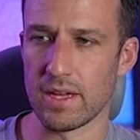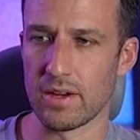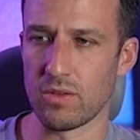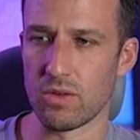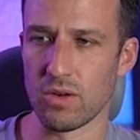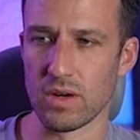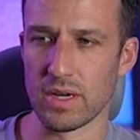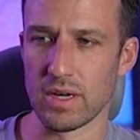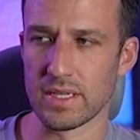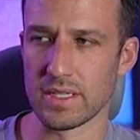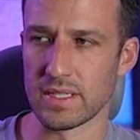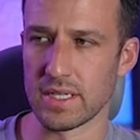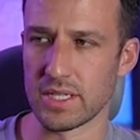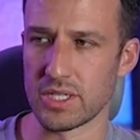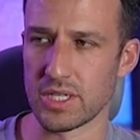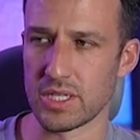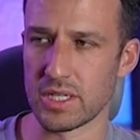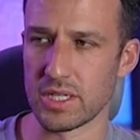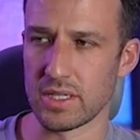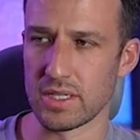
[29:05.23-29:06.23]

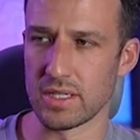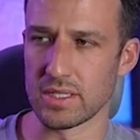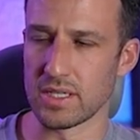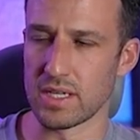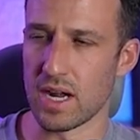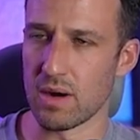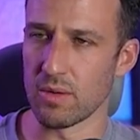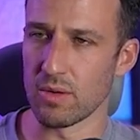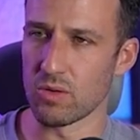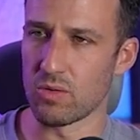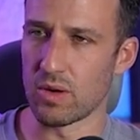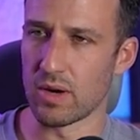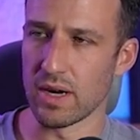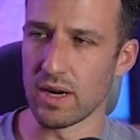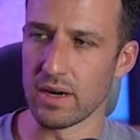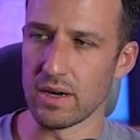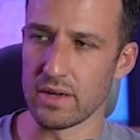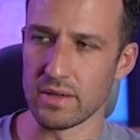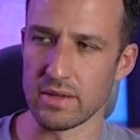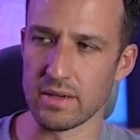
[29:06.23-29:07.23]
organization is not
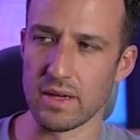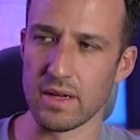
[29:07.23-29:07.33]
required.